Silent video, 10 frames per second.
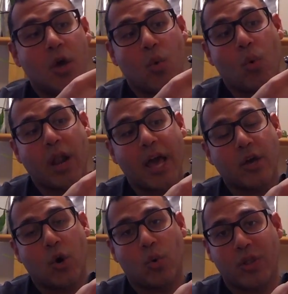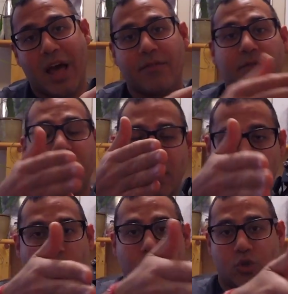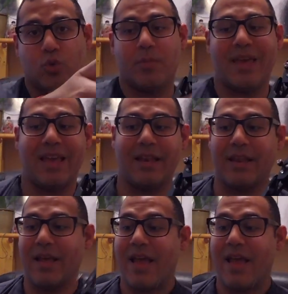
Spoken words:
When I go left, it will zoom in.